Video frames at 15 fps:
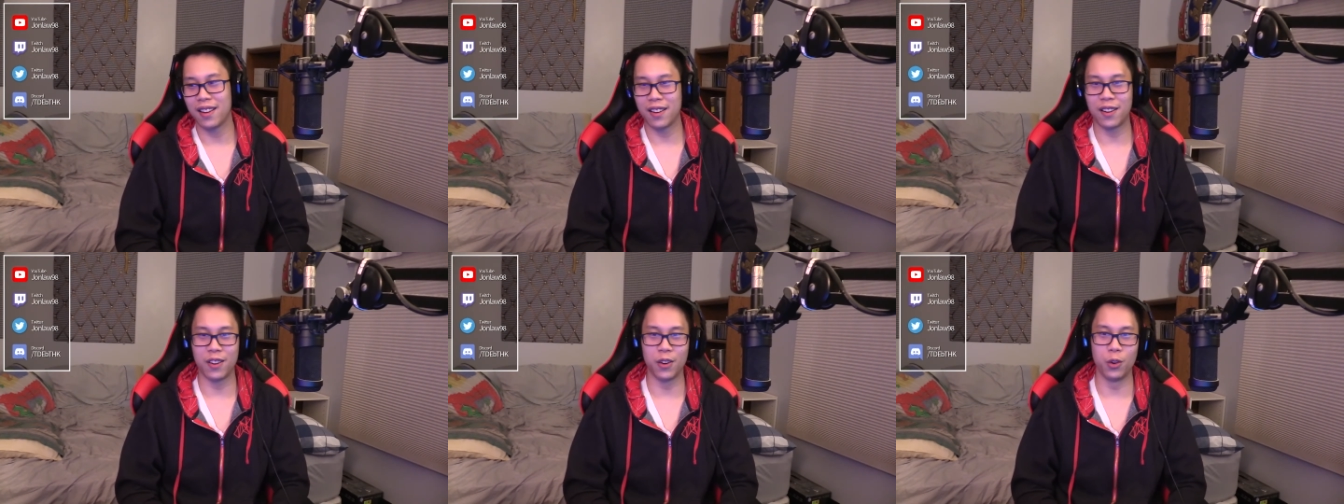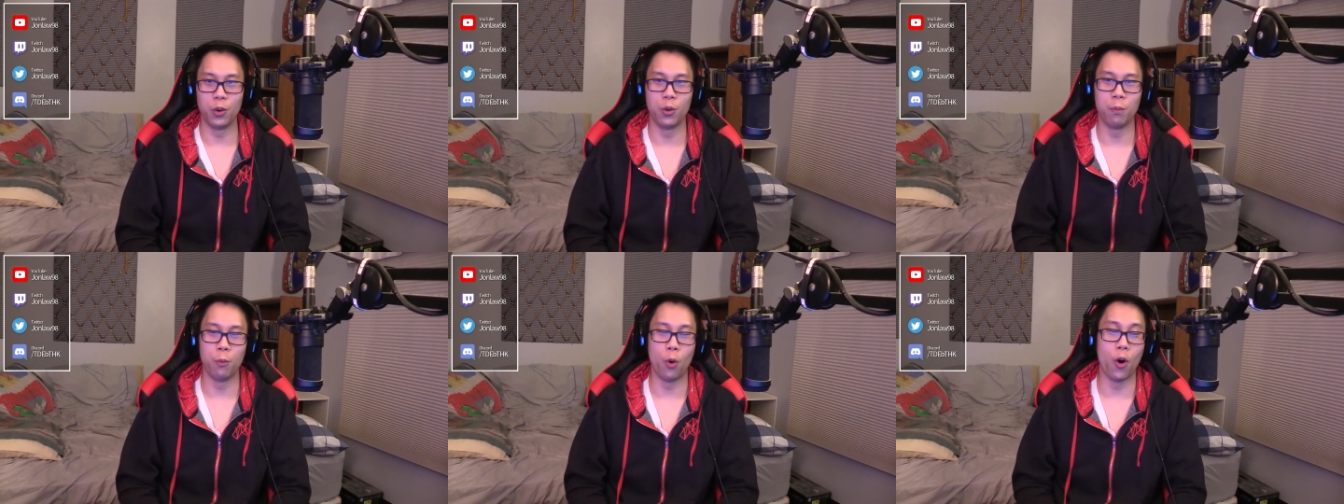
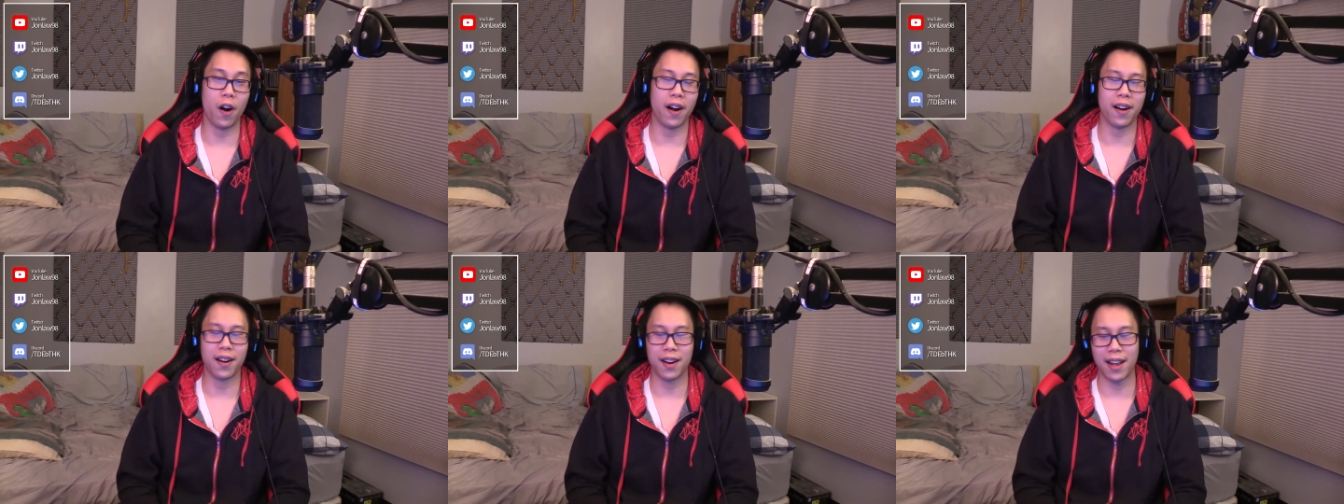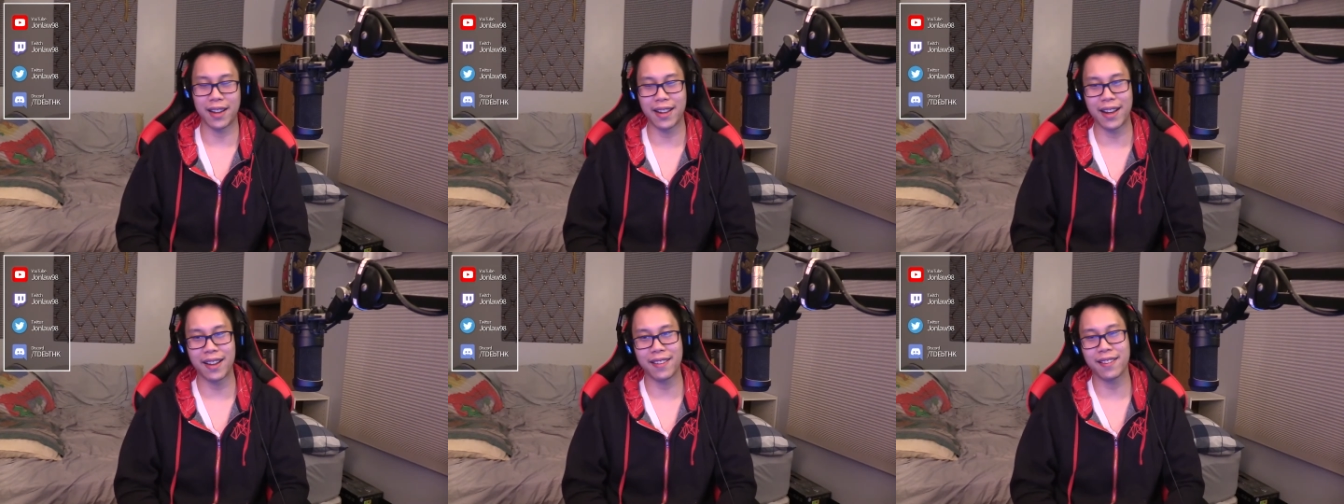do more, I
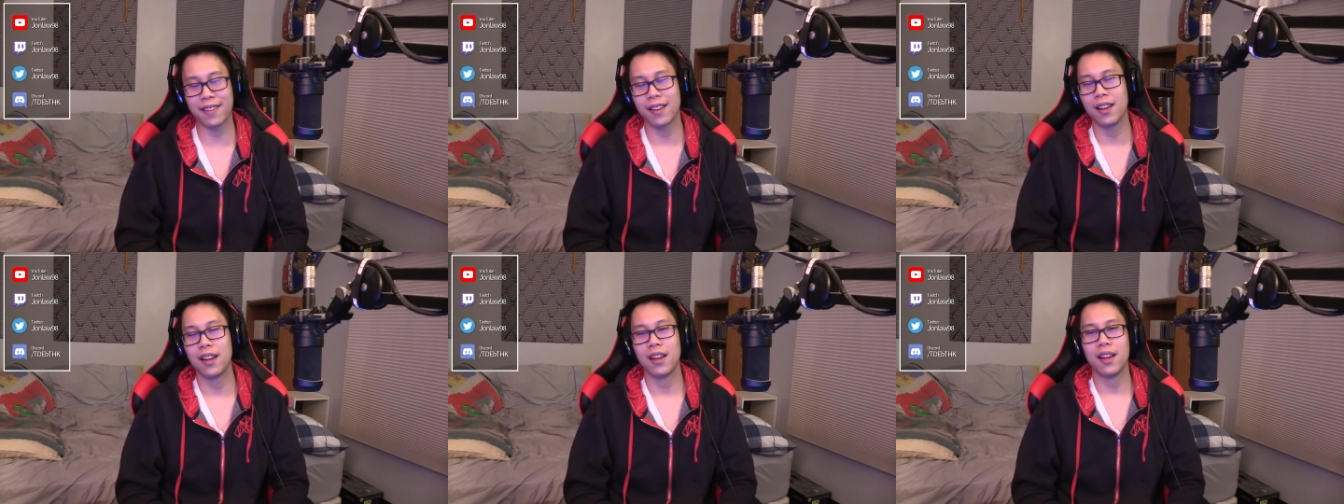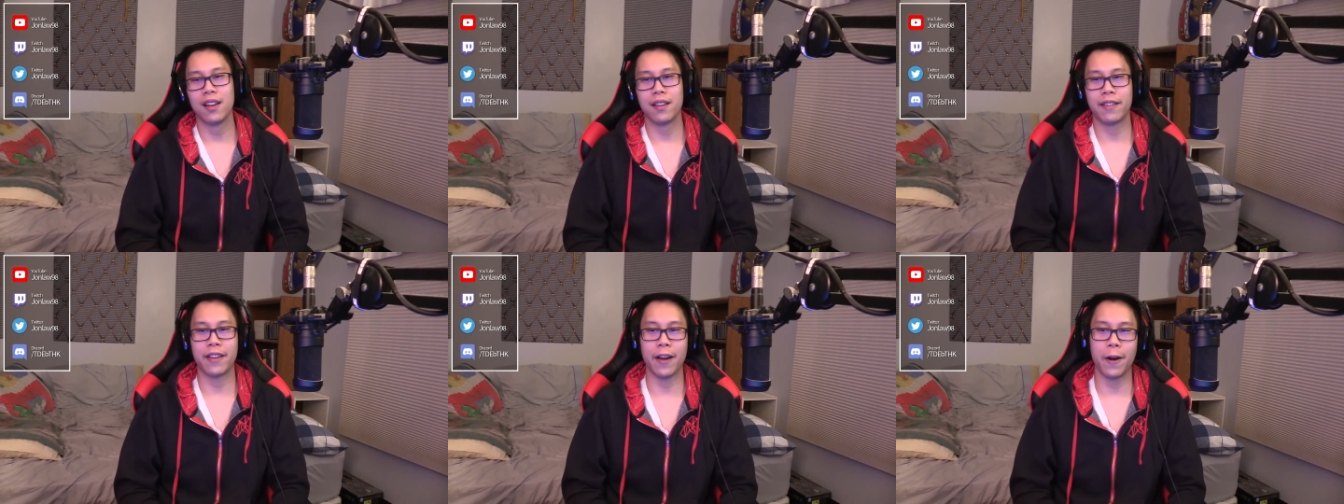guess.
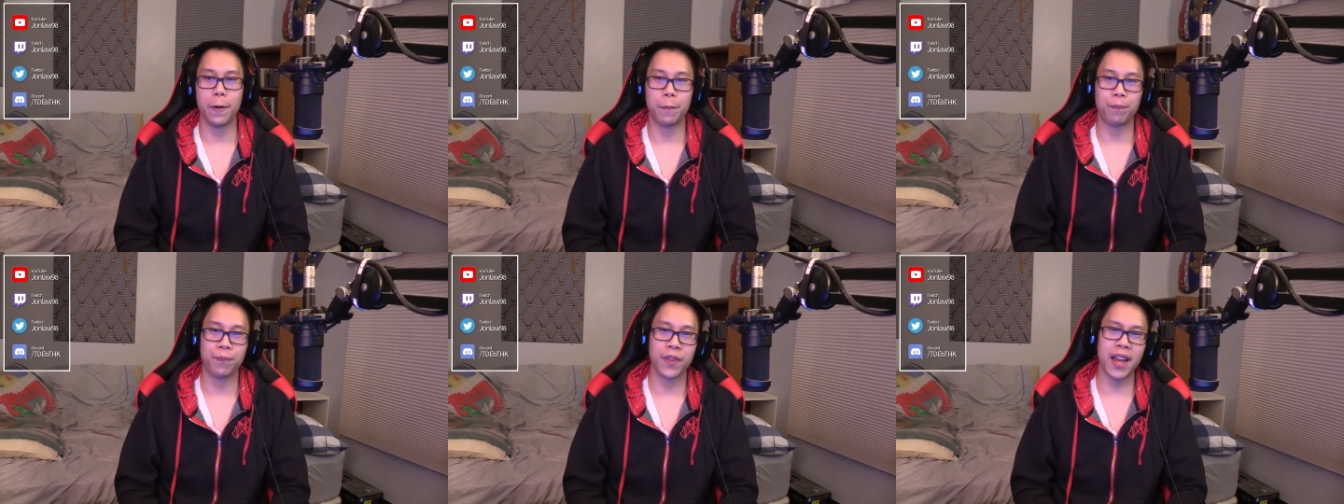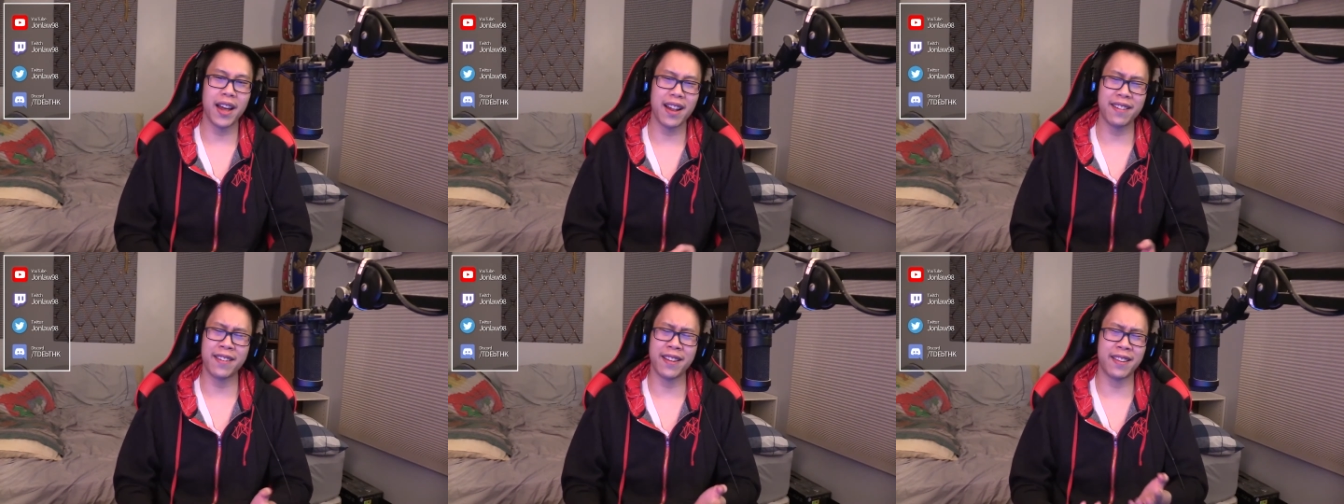So, yeah,
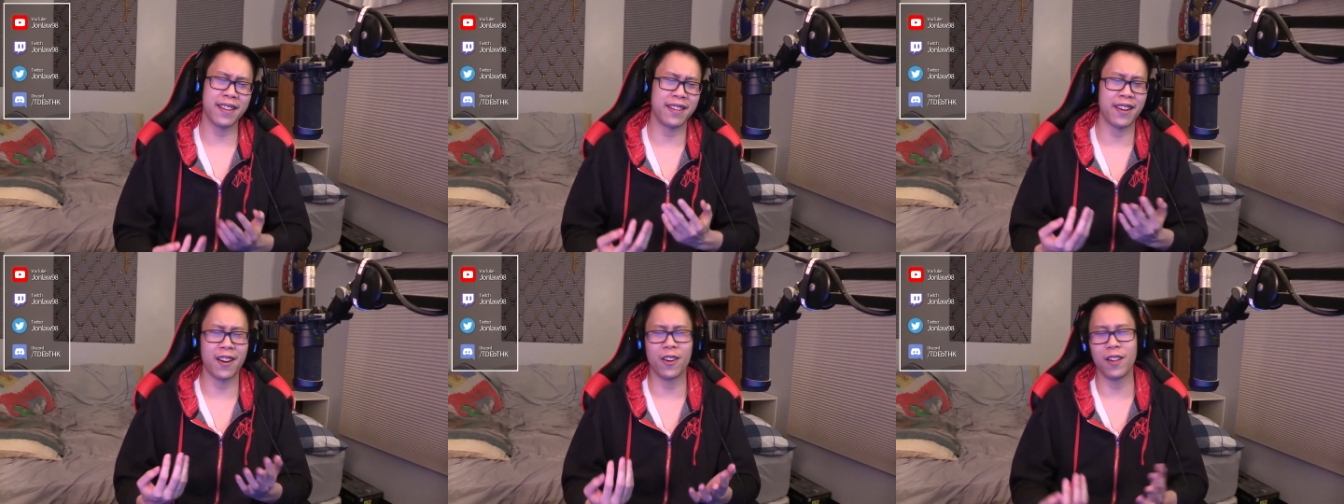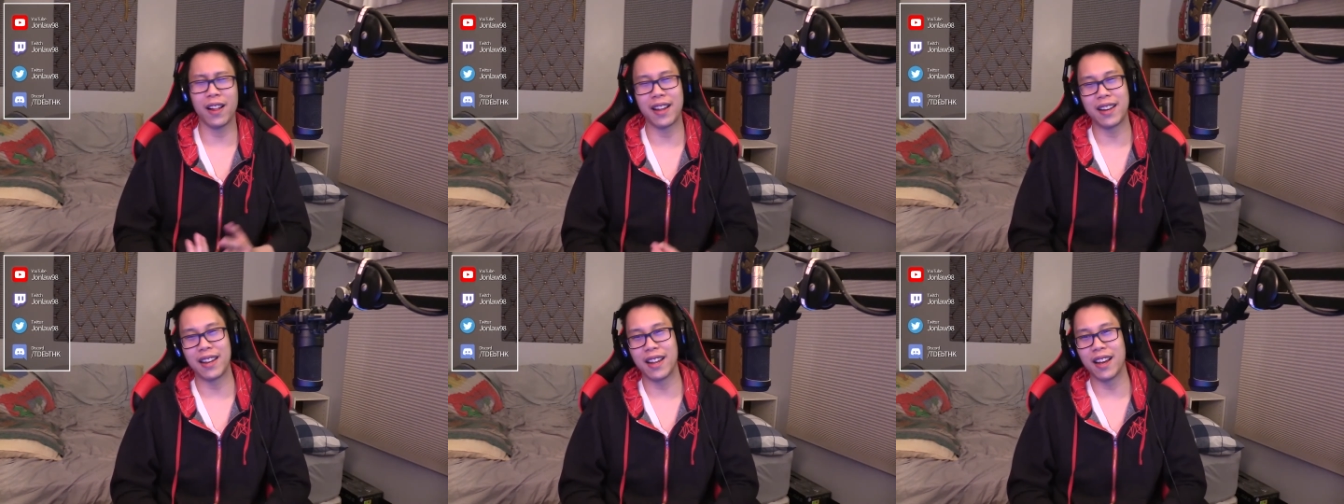that's just a general
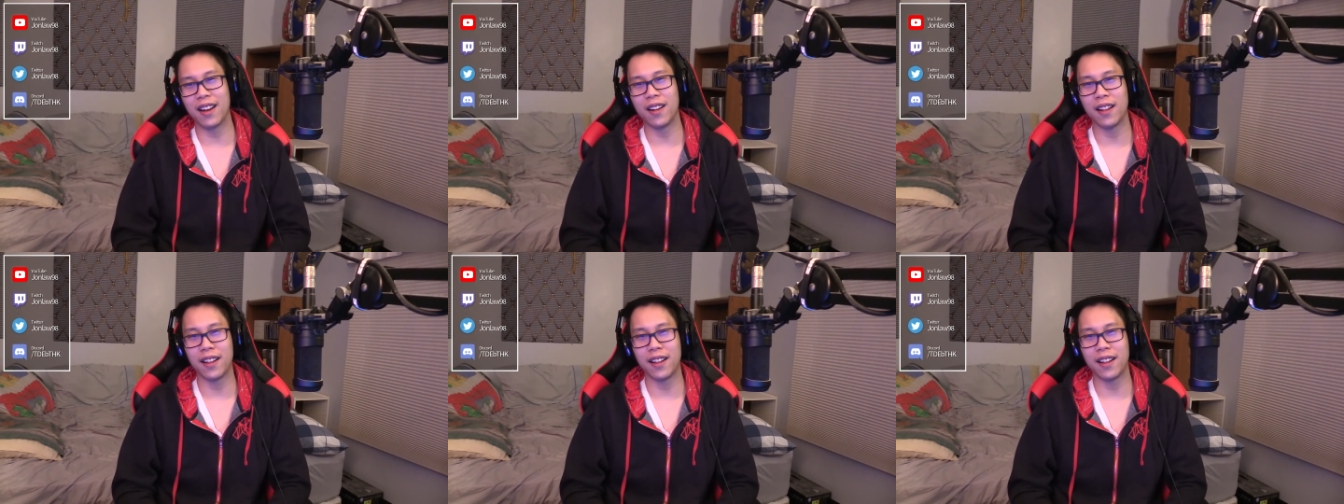idea.